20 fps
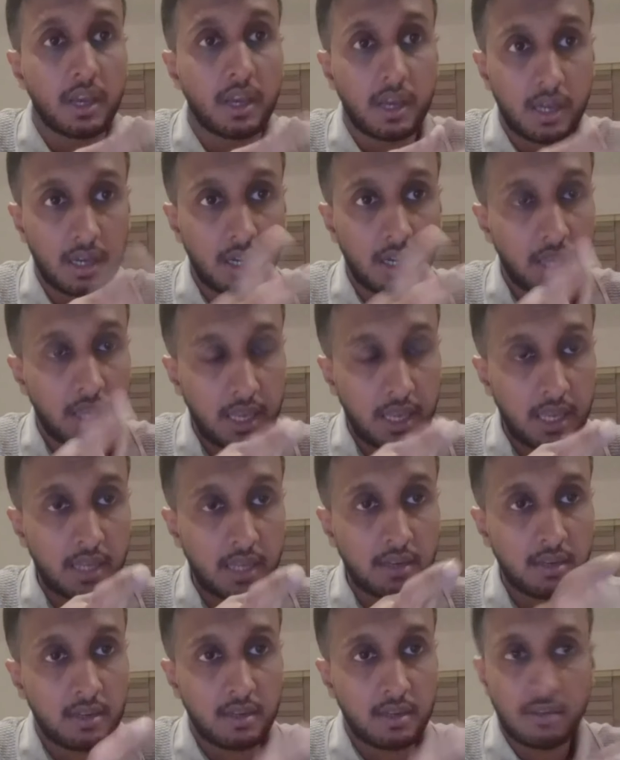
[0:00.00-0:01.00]
uh,
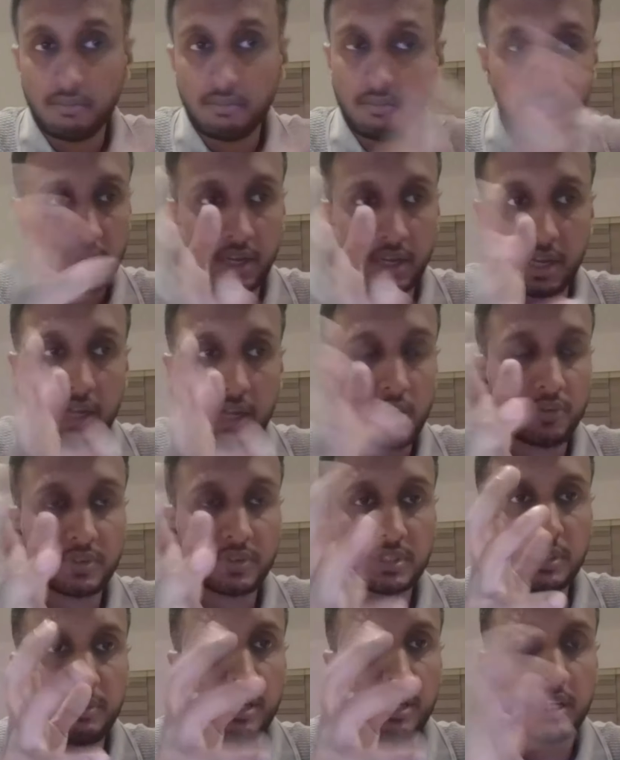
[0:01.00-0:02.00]
again, kind of a
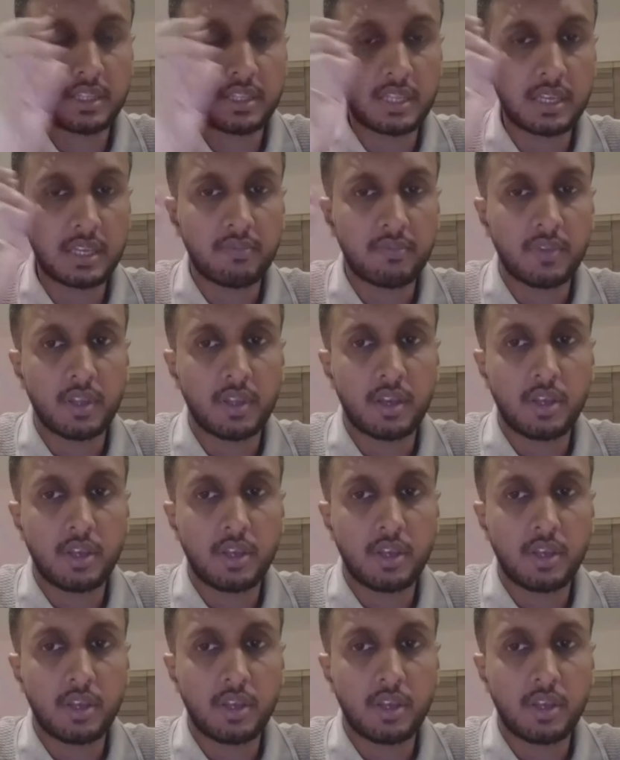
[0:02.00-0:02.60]
similar thing.